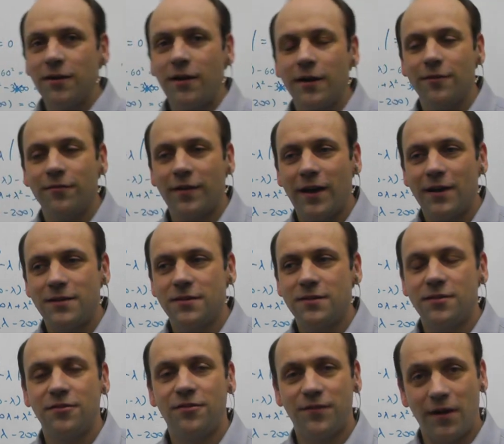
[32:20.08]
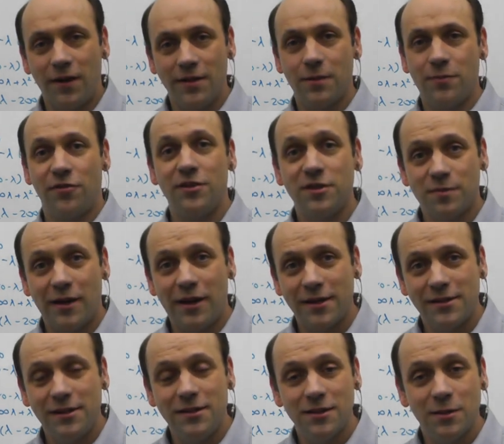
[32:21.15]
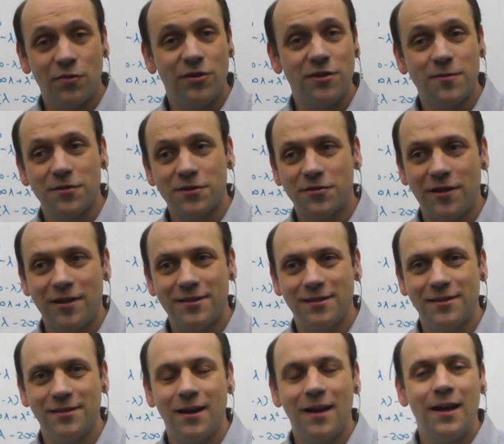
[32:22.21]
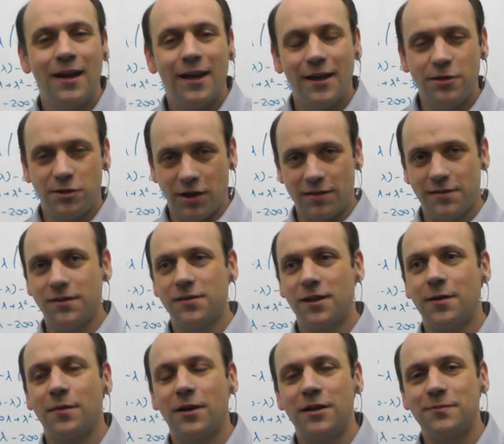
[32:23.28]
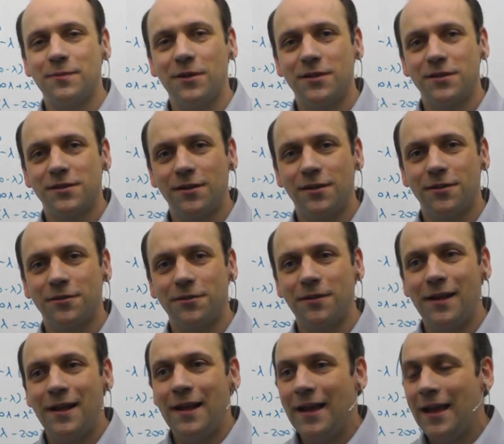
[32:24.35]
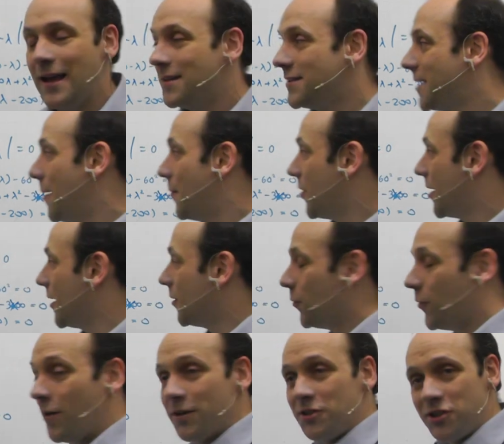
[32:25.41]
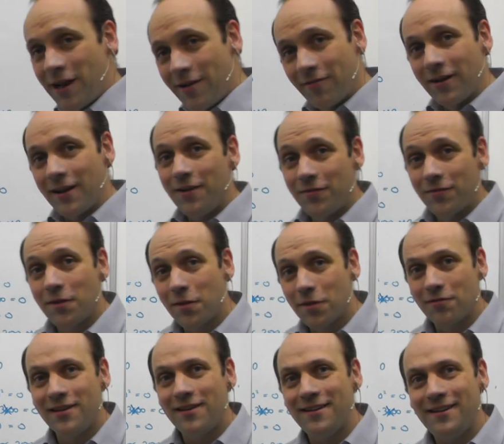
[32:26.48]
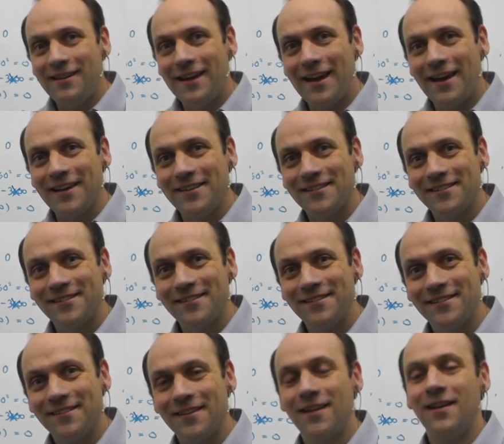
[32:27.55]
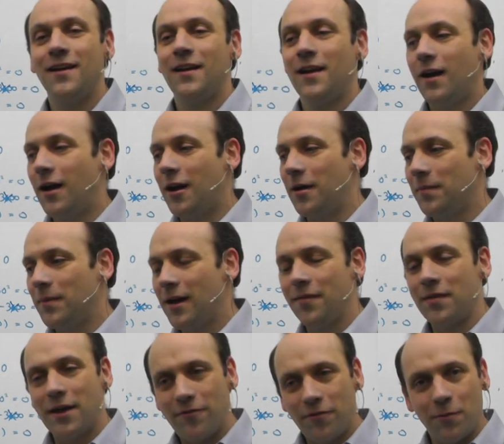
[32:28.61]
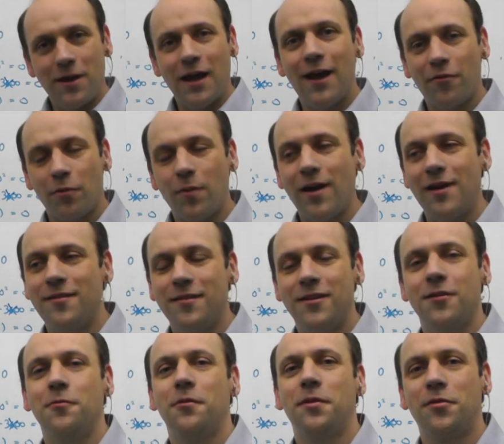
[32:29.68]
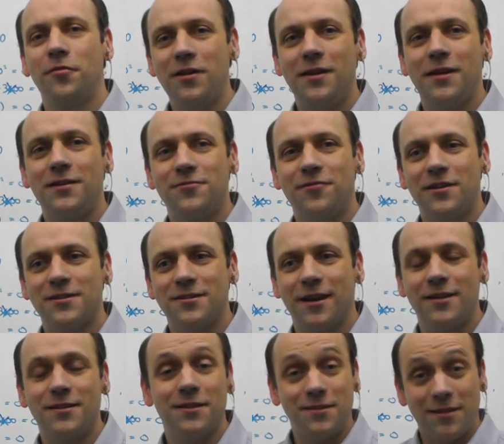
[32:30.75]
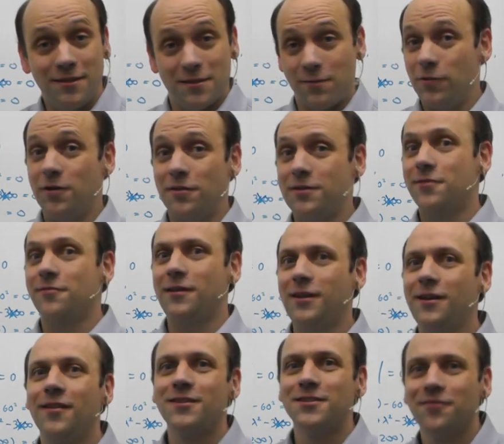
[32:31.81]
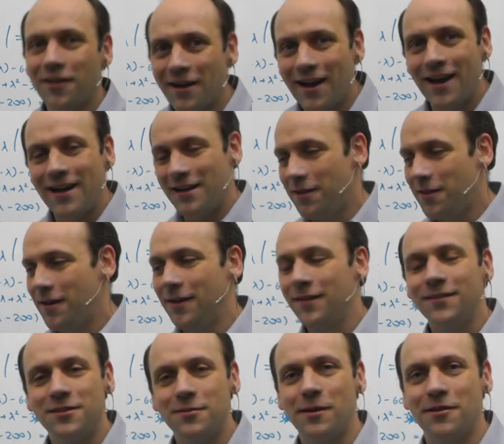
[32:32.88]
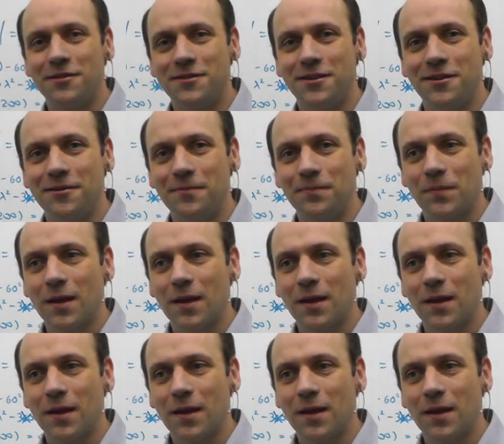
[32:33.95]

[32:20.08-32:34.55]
and eigenvectors to find the principal axes and the principal stresses in just the same way as Mohr's circle, except that it'll work generally for the 3D case. And therefore we have a way to deal with 3D stress states, and since the world is 3D, that's a very handy thing to be able to do.